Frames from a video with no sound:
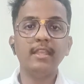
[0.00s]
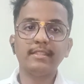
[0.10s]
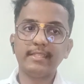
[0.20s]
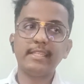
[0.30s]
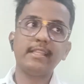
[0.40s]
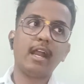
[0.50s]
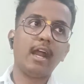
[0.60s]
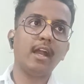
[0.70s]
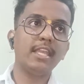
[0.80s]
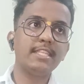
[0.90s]
See,
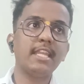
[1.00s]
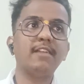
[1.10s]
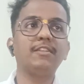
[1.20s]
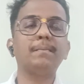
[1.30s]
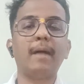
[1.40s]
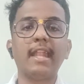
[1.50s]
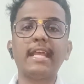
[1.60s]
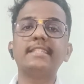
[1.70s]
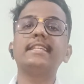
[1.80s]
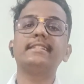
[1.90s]
each and every part
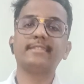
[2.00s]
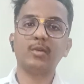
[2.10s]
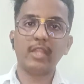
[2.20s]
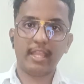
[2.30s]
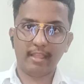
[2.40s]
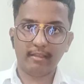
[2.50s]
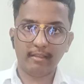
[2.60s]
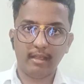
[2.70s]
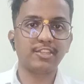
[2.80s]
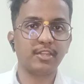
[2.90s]
has its own
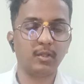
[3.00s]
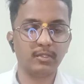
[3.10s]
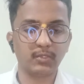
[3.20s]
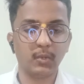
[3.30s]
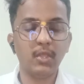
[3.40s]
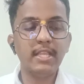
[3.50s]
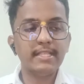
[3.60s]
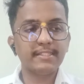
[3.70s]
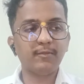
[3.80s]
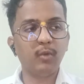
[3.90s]
action also.
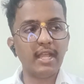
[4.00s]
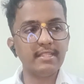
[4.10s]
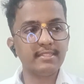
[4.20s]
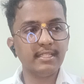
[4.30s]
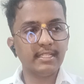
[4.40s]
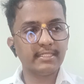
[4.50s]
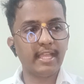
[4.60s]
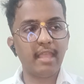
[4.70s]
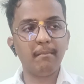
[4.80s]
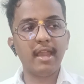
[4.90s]
See, once the
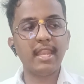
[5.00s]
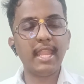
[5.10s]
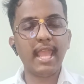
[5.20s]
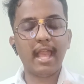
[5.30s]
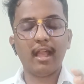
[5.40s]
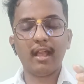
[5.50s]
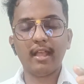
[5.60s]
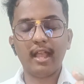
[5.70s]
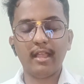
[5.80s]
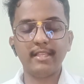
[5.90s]
mRNA
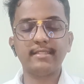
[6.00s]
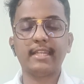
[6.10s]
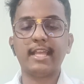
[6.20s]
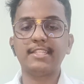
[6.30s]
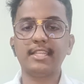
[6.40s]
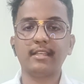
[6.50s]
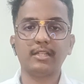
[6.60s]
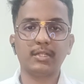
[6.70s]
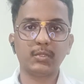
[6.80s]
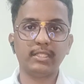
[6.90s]
is attaching
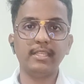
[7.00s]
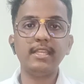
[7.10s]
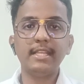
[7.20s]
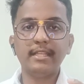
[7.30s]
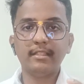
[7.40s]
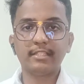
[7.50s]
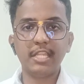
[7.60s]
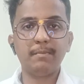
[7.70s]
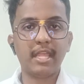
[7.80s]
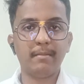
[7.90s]
to the
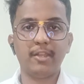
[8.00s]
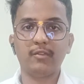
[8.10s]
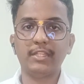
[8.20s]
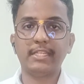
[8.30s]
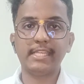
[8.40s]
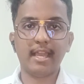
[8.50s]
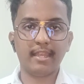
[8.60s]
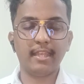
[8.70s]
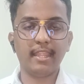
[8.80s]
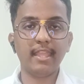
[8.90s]
3' end of the
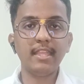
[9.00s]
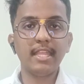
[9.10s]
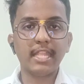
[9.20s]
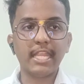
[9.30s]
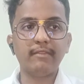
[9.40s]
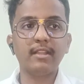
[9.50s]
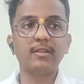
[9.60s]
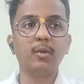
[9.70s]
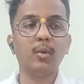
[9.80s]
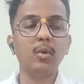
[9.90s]
tRNA, it
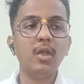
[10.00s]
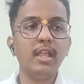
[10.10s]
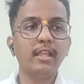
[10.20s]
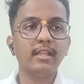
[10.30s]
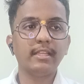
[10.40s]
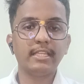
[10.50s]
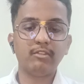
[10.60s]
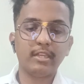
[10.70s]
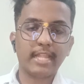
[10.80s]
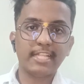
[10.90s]

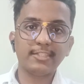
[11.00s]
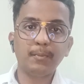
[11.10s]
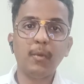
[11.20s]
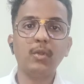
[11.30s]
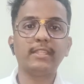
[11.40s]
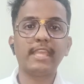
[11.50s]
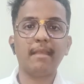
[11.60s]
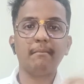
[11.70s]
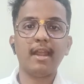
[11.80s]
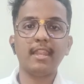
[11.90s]
will transport the
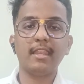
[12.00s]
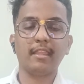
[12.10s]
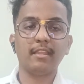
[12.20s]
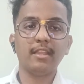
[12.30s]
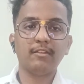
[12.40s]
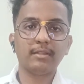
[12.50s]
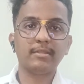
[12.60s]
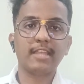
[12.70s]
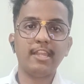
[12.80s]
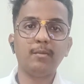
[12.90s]
mRNA from the
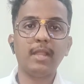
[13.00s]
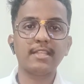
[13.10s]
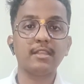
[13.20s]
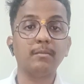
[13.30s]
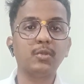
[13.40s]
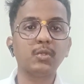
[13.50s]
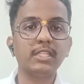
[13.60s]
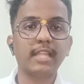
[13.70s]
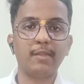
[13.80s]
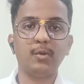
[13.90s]
cytoplasm to the
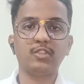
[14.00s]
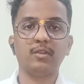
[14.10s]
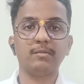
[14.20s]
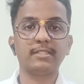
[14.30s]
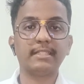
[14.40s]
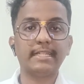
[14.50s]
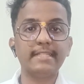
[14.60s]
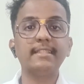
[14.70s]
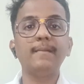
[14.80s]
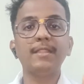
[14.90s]
ribosomes. That
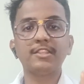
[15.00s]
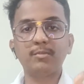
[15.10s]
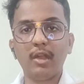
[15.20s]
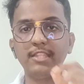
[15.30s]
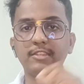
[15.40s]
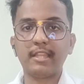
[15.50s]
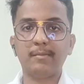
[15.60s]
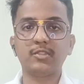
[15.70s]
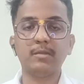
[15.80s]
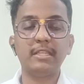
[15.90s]
is, smallest
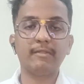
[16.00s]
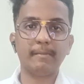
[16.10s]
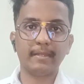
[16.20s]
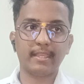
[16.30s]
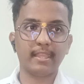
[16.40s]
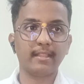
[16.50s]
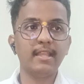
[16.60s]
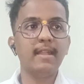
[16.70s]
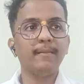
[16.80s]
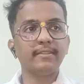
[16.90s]
ribosome it will be taking.
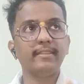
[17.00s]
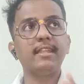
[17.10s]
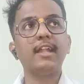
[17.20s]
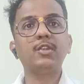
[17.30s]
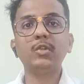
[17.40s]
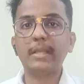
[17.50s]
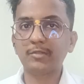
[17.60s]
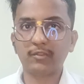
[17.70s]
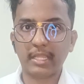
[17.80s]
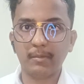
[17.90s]
There are two types
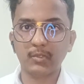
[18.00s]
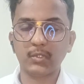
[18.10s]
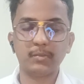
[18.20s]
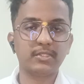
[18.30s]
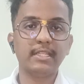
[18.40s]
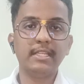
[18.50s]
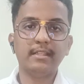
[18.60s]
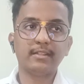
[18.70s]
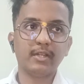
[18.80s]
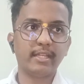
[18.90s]
of ribosomes,
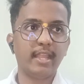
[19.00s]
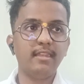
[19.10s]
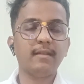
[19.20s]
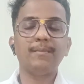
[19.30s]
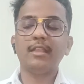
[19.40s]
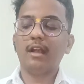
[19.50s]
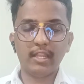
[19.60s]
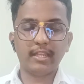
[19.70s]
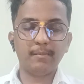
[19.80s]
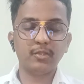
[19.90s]
okay, right? Smaller
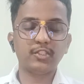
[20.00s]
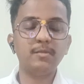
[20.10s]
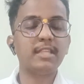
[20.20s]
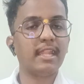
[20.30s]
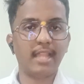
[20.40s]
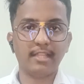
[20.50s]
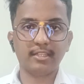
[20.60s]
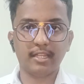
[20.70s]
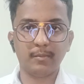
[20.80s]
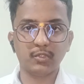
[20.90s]
ribosomes and larger
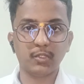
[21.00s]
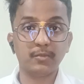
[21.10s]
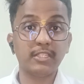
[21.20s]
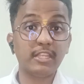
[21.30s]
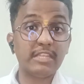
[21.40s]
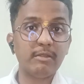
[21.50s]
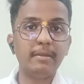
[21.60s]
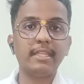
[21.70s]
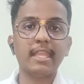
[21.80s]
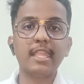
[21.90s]
ribosomes. It will be
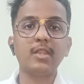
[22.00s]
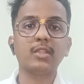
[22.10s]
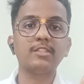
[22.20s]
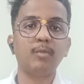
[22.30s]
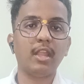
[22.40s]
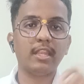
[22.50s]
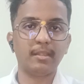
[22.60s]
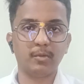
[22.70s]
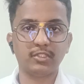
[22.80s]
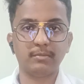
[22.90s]
taking to the smaller
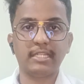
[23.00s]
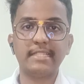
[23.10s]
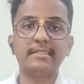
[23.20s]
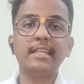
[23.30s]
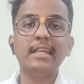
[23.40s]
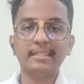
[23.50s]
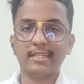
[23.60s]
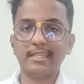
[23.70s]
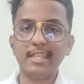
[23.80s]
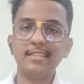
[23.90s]
ribosome, that is
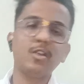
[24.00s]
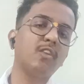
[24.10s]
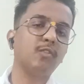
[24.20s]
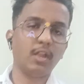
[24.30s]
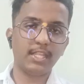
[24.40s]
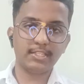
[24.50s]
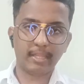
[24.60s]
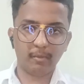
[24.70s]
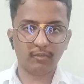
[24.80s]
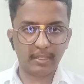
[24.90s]
30S or 40S
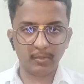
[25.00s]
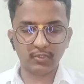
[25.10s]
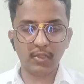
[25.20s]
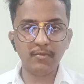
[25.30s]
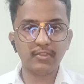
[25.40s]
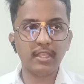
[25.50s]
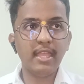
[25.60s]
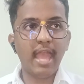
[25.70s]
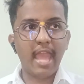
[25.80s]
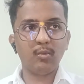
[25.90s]
type of ribosomes.
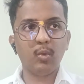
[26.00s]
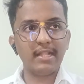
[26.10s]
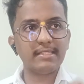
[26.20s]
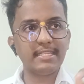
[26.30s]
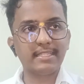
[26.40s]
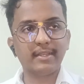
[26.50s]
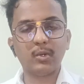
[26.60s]
And once it